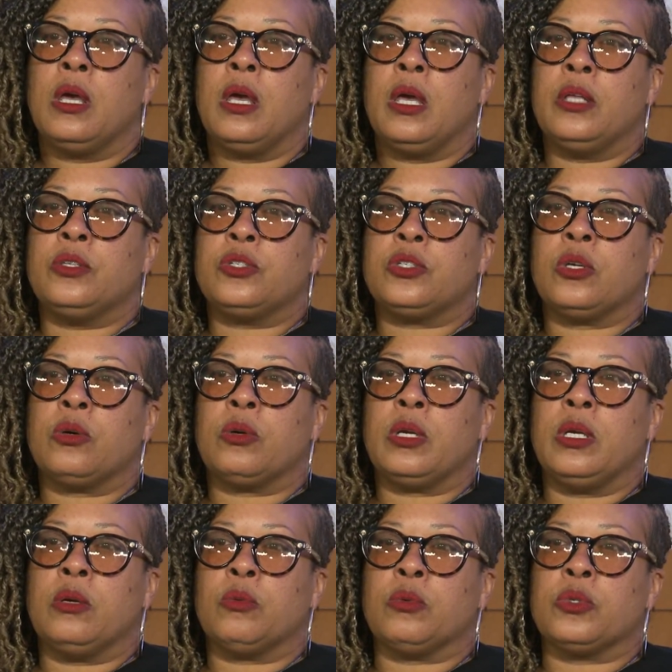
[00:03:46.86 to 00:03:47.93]
And so
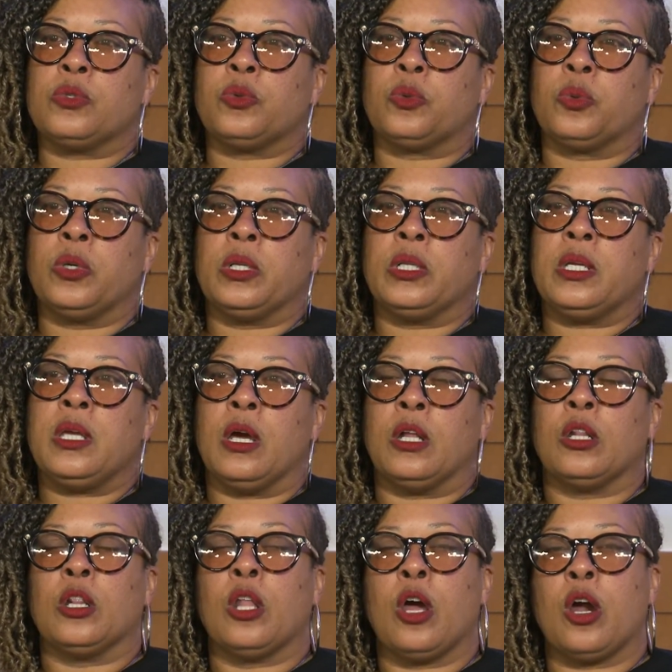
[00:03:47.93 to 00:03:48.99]
it was really
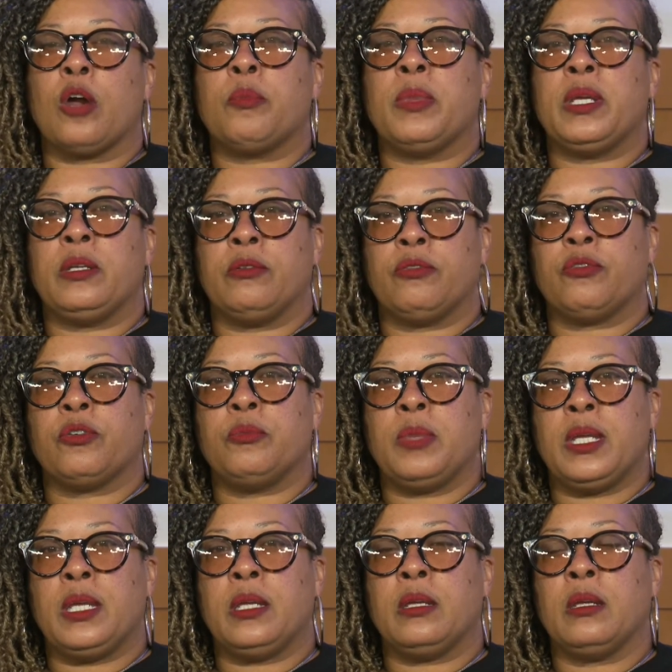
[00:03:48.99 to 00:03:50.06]
alarming for
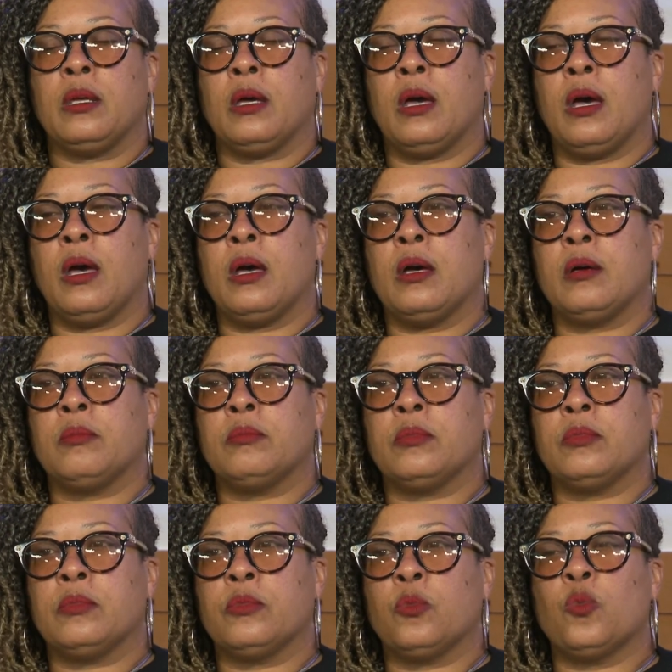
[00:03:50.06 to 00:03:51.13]
me.
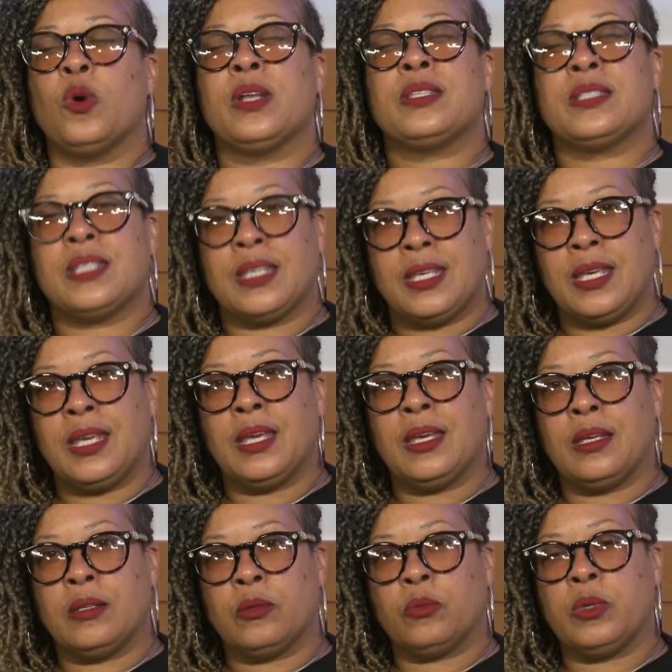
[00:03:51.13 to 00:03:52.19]
Once
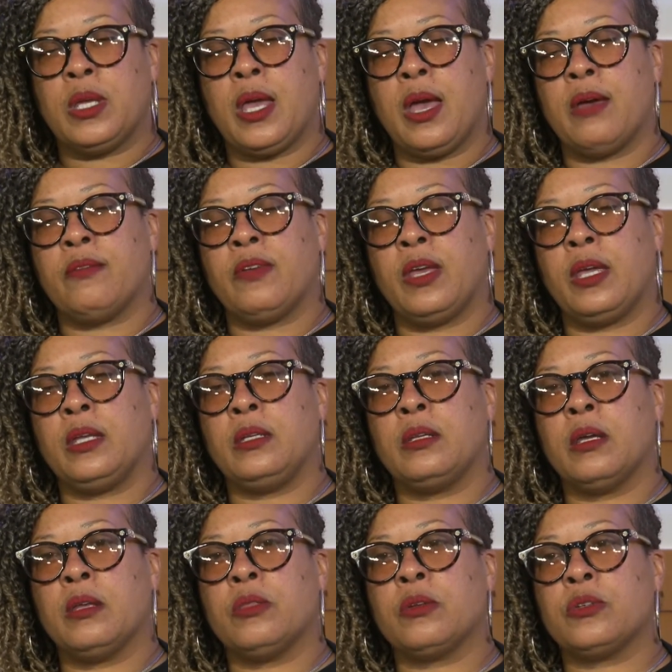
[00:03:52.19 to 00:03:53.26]
again, we have
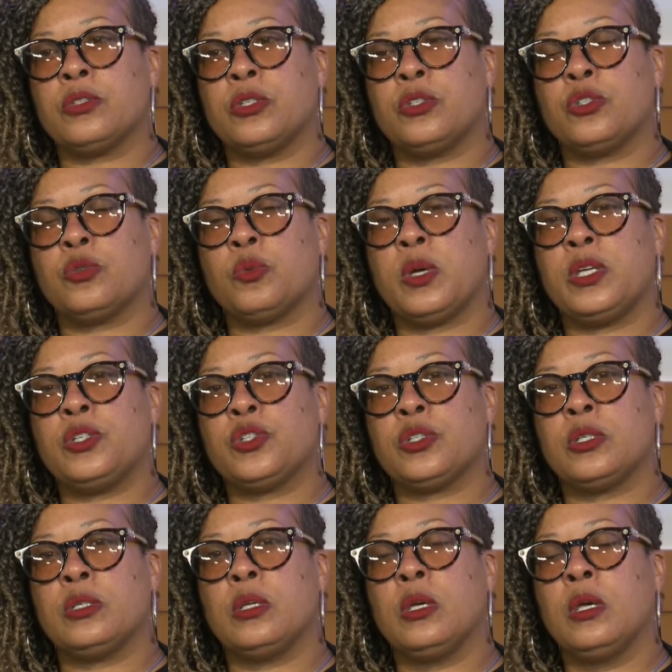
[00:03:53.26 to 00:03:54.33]
another
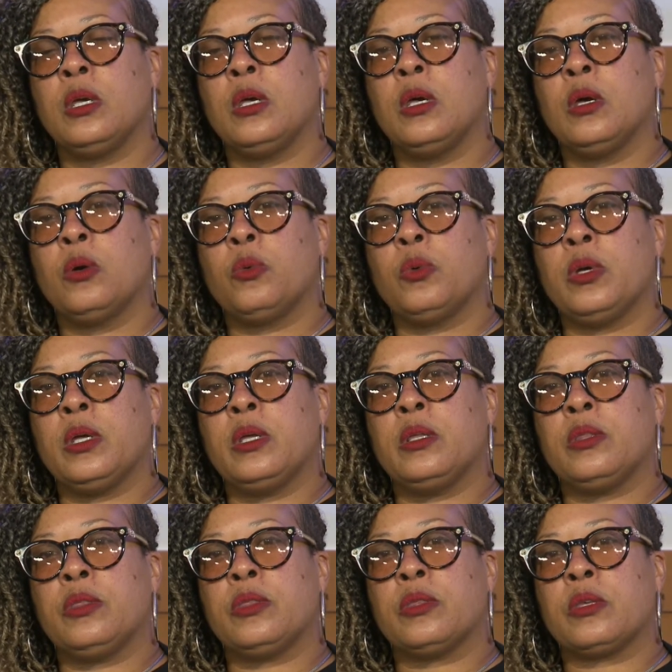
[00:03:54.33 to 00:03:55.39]
situation
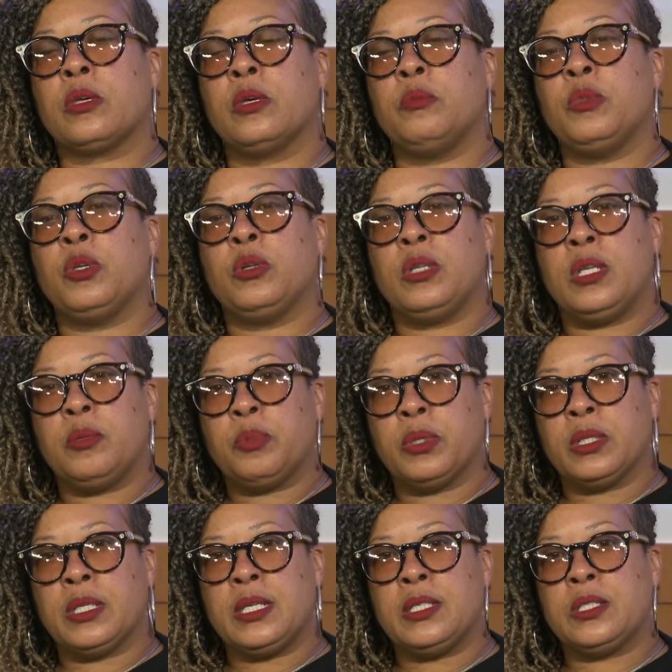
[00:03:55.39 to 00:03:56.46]
with community
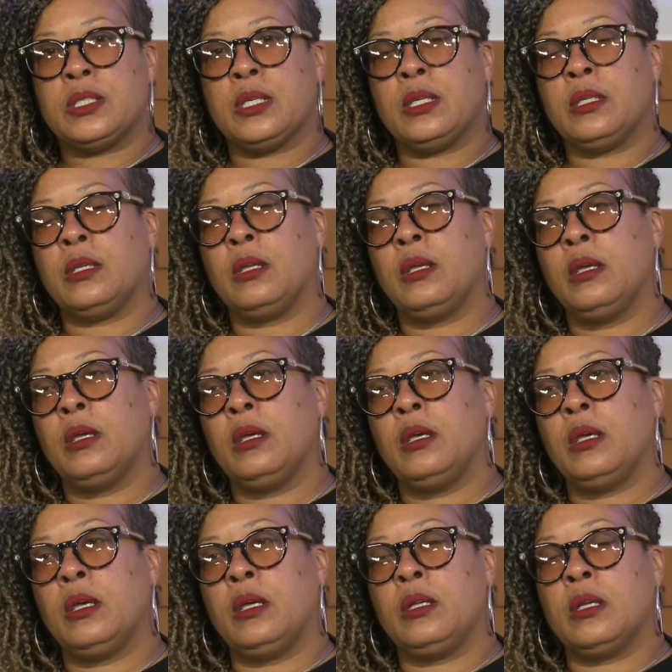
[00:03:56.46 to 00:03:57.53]
policing
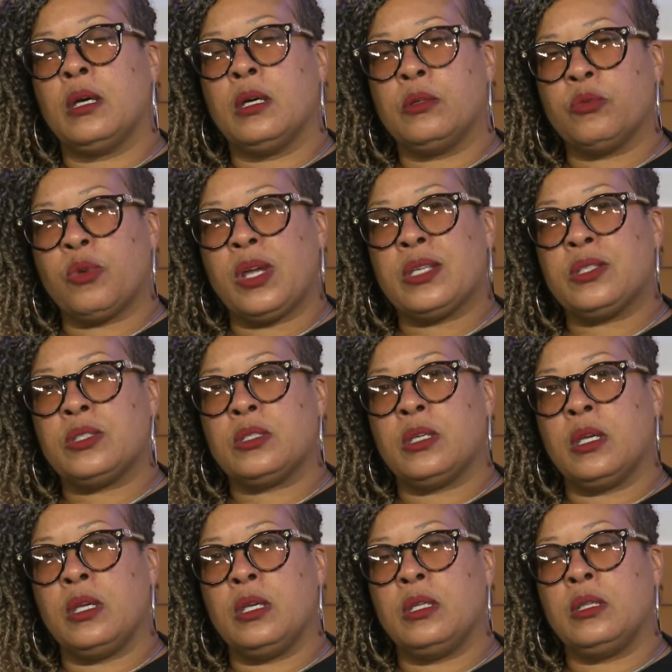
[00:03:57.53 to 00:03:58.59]
and unrest
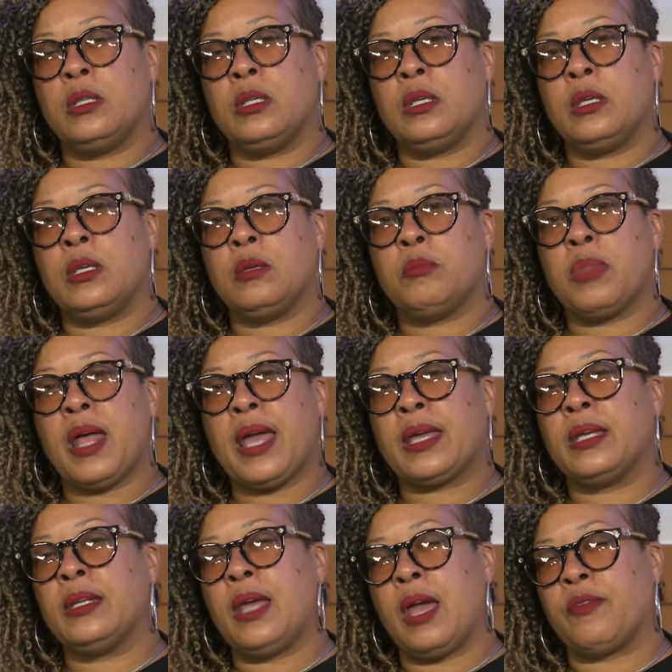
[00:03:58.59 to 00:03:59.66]
in the Black
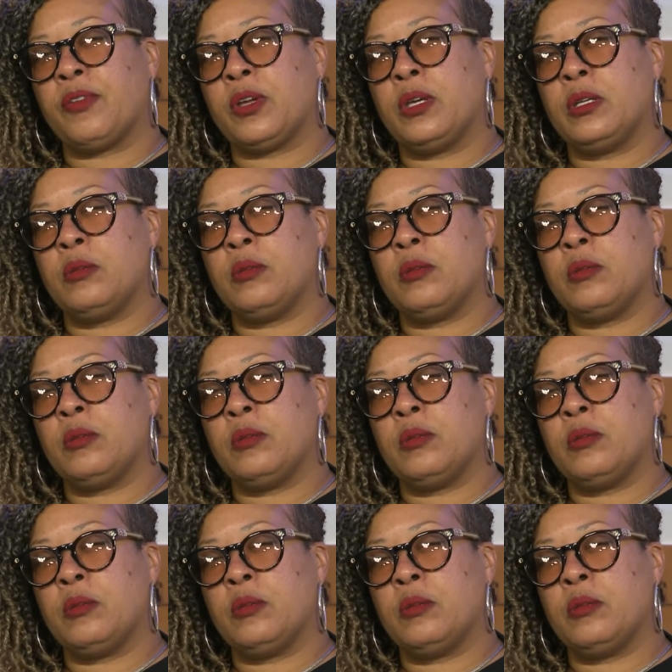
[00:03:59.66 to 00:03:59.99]
and African